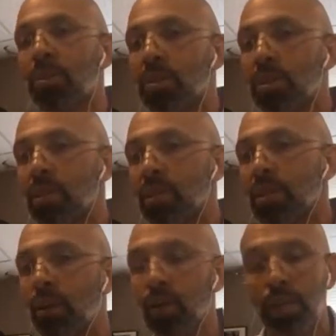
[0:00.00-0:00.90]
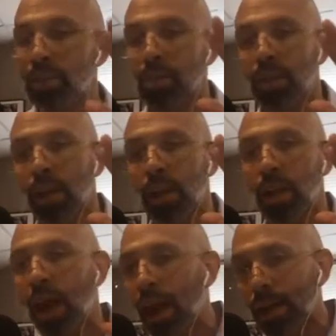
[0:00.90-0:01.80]
now, like, listen, I
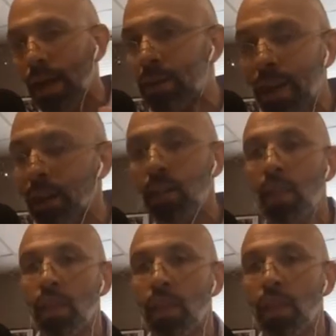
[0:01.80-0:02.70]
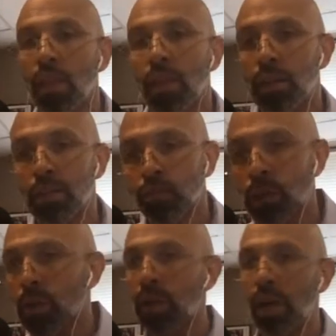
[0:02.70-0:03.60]
get it's frustrating. I
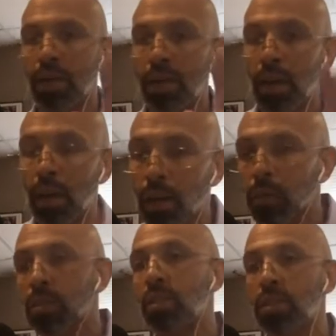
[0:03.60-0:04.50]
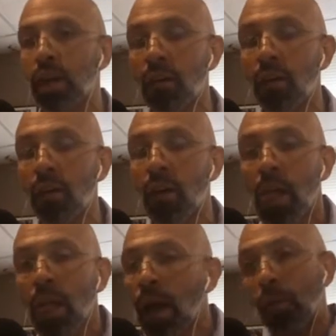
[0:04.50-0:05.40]
get your house didn't sell.
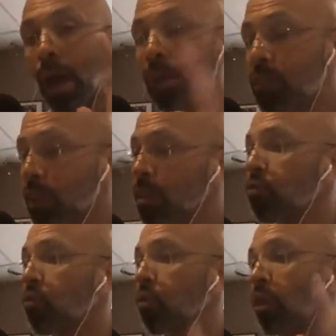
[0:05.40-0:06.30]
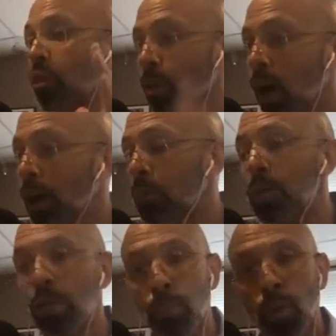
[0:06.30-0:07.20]
I've done this for a lot of
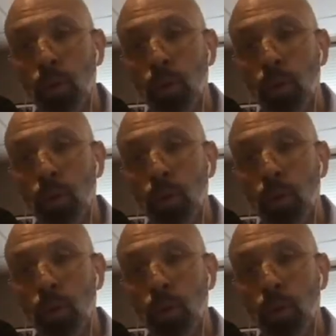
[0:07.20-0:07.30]
people.